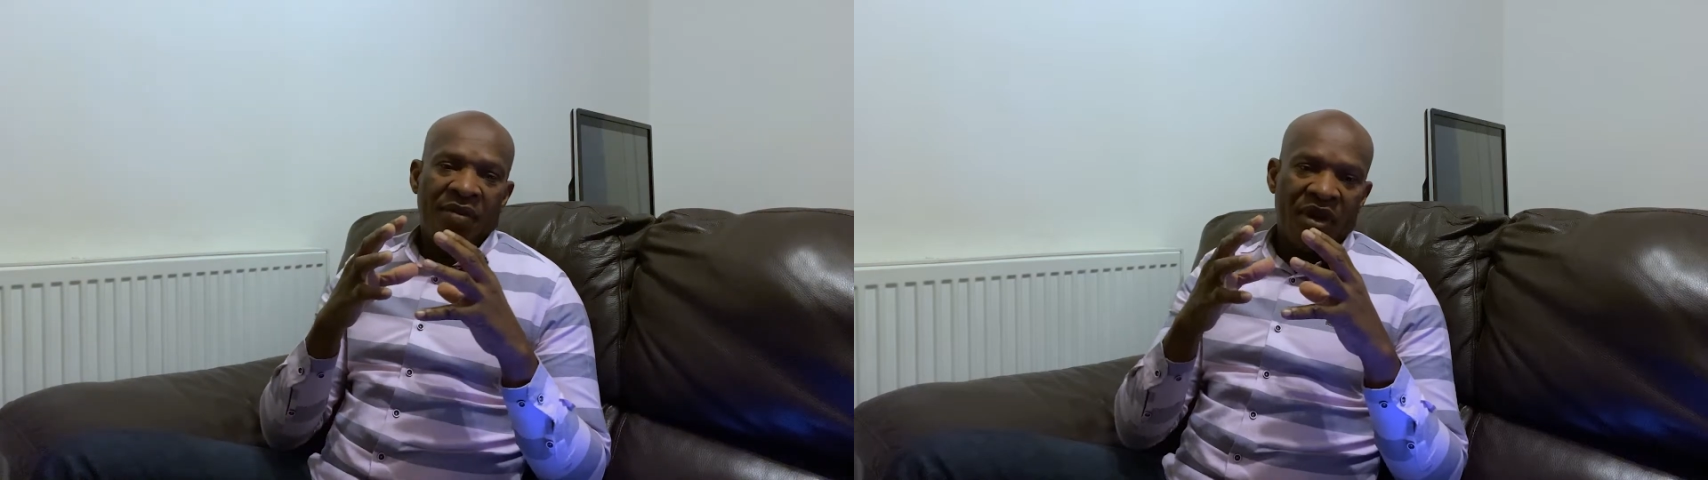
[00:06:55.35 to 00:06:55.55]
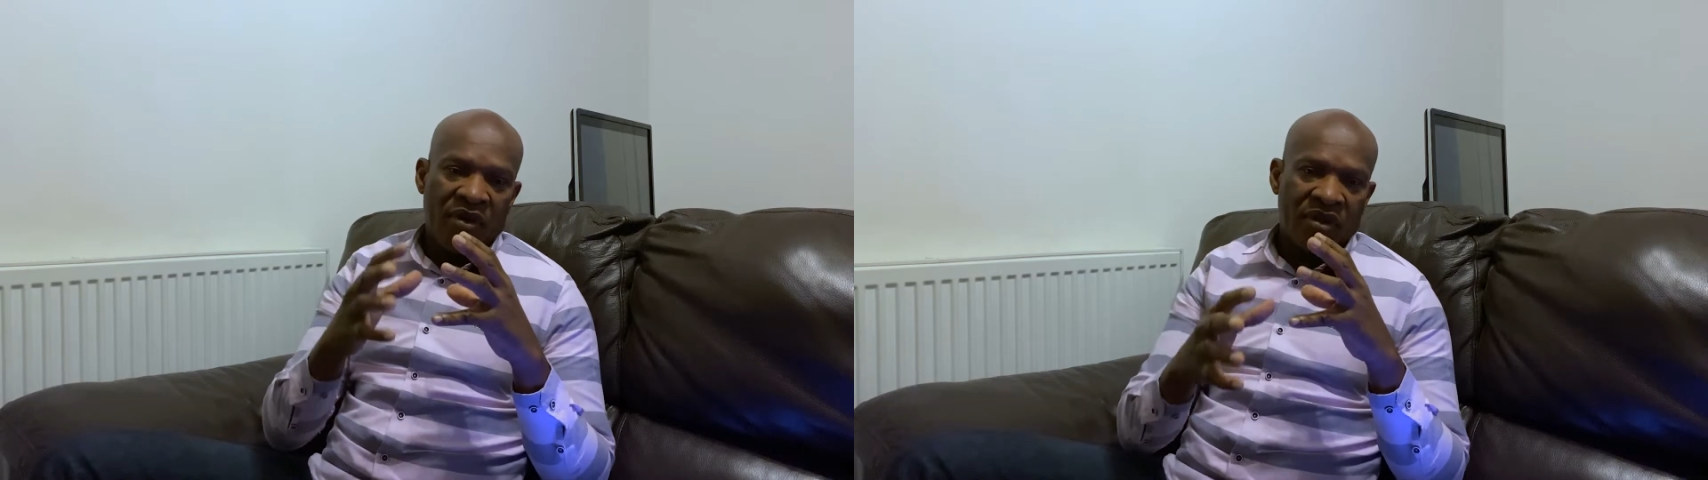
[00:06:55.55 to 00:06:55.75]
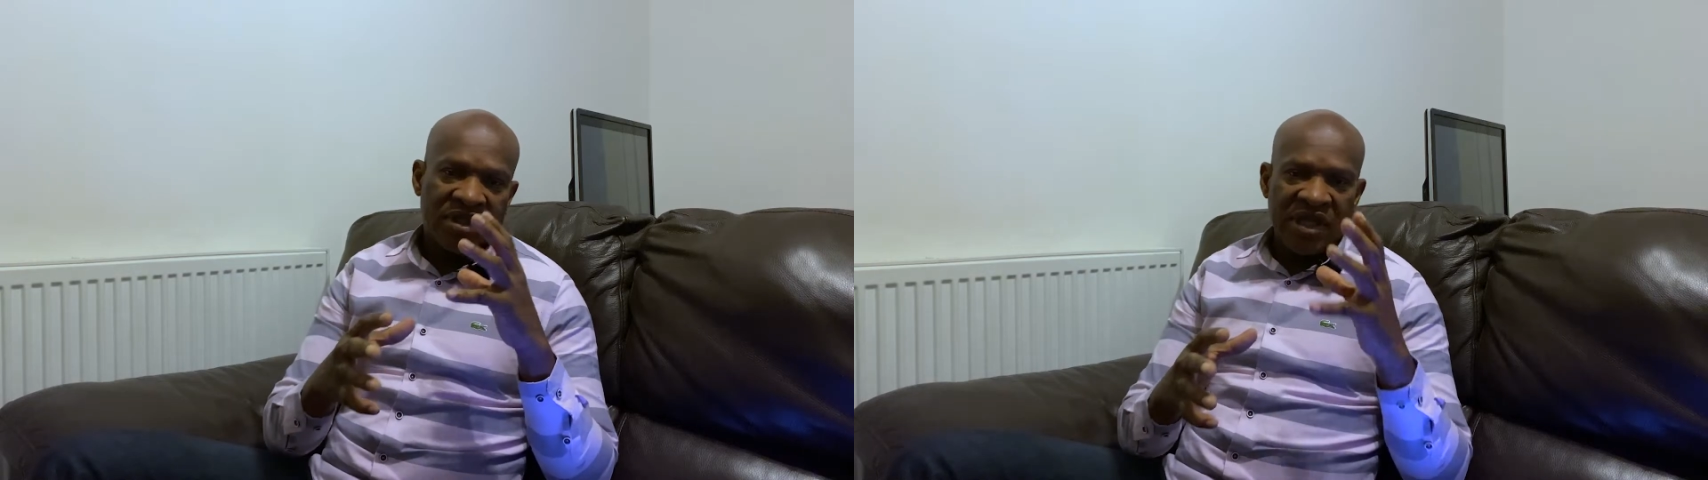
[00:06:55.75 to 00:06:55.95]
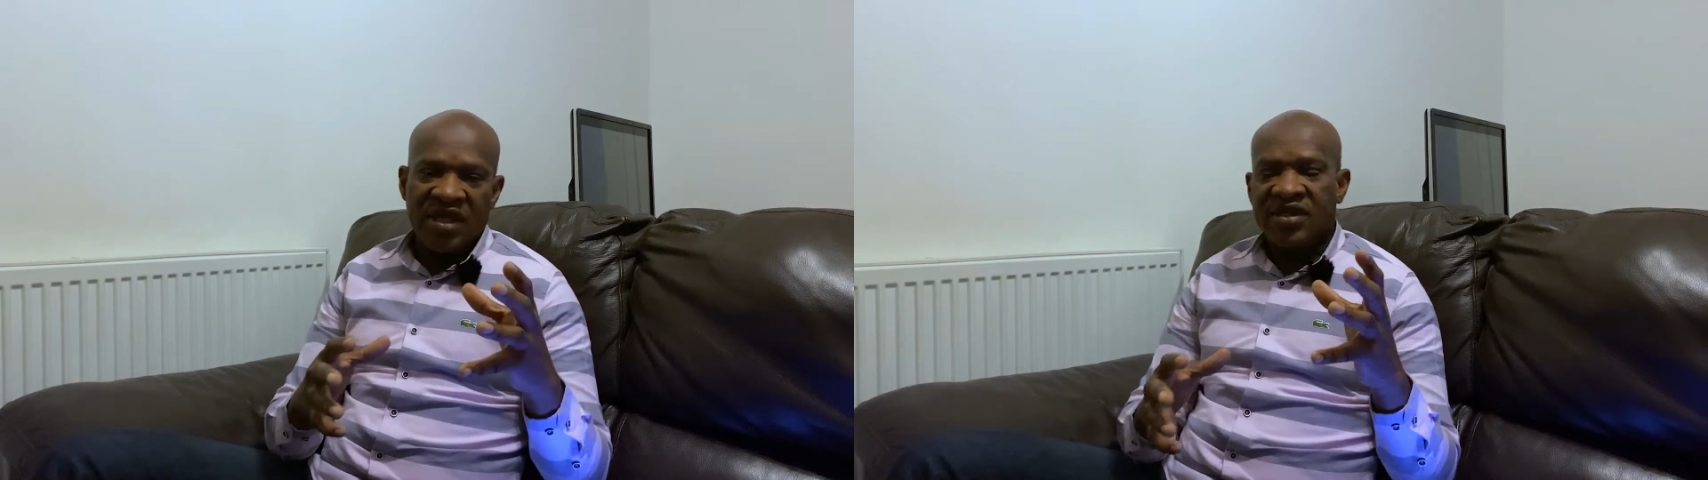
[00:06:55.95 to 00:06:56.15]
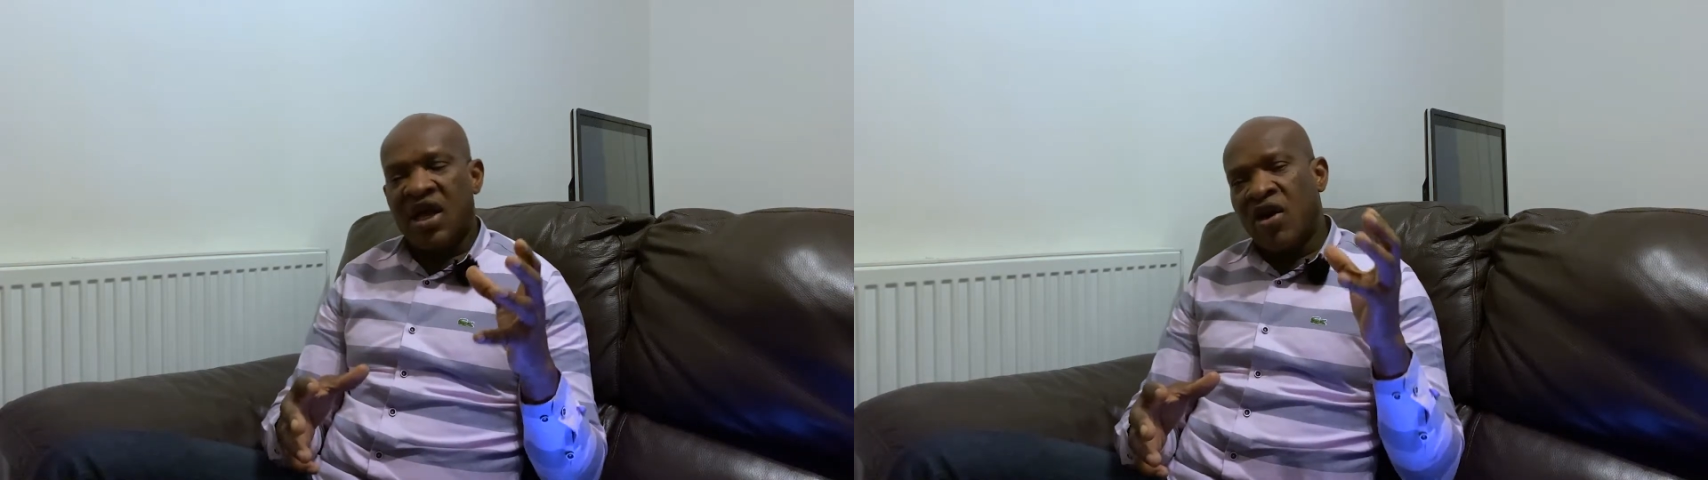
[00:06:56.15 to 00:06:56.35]
Because
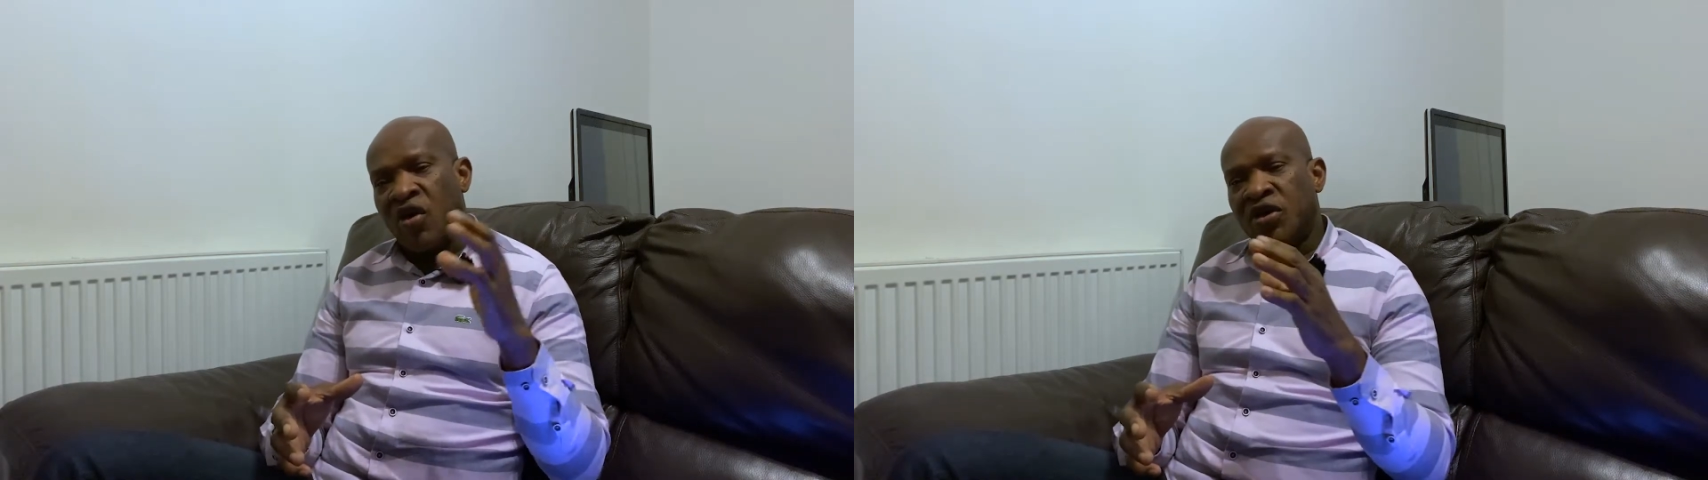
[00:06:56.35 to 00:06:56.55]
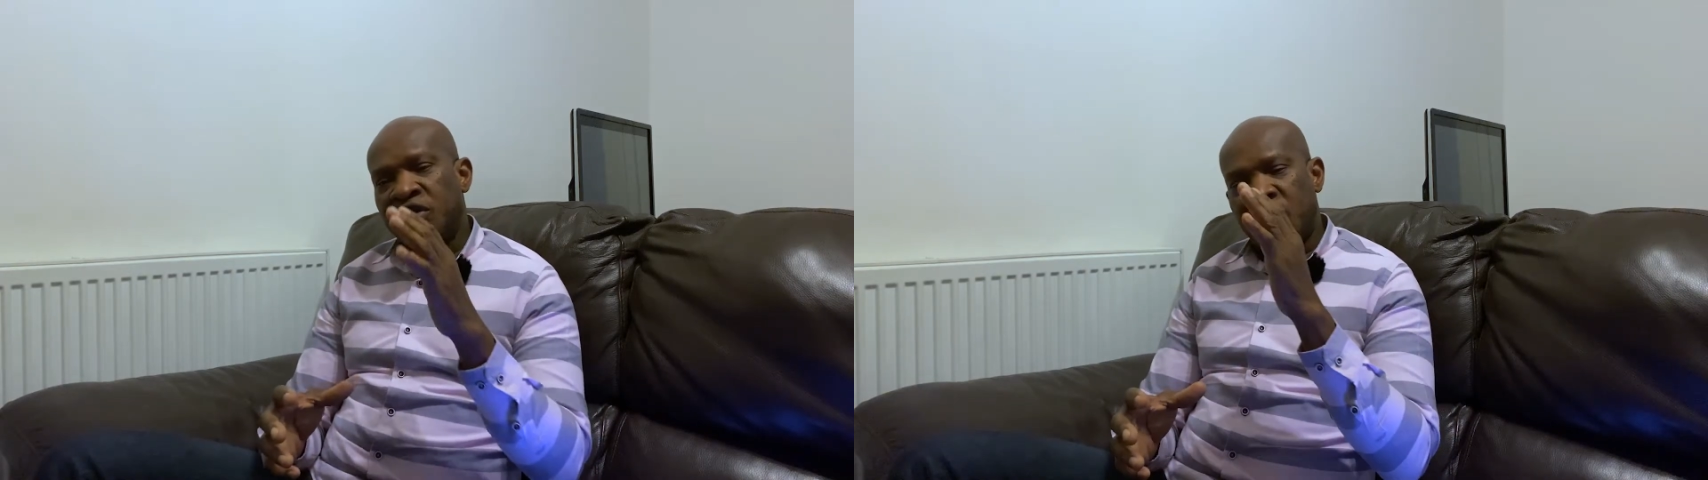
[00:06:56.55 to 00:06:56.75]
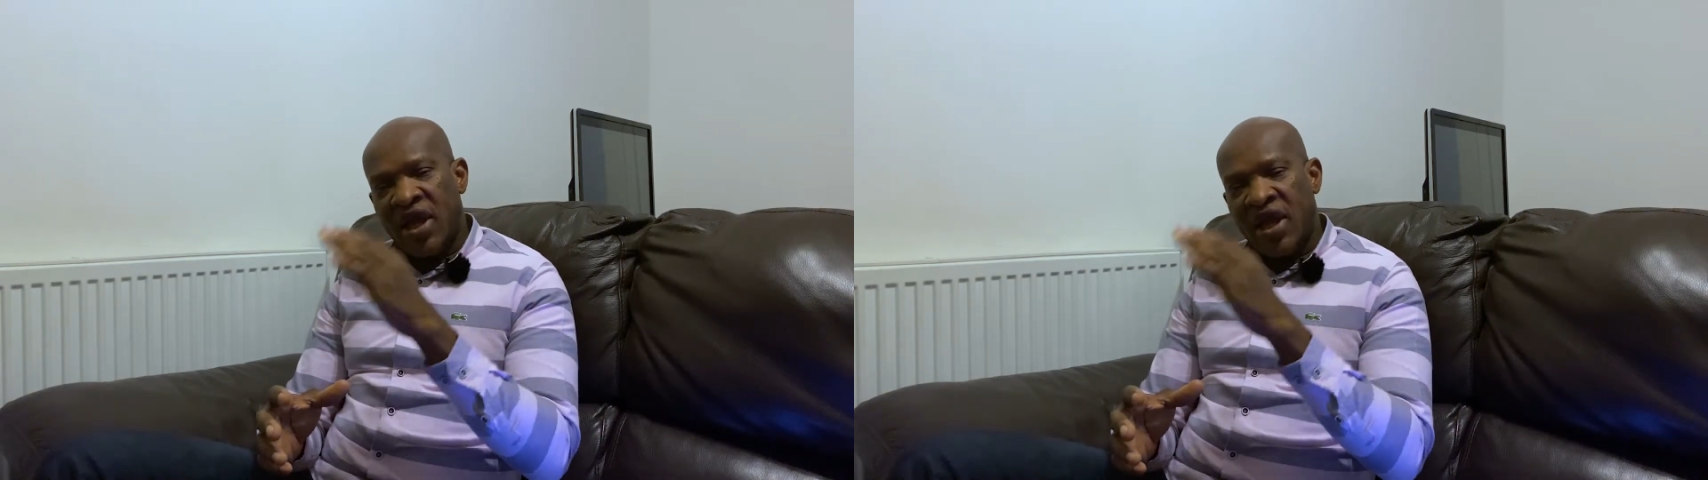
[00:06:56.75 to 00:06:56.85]
since I got to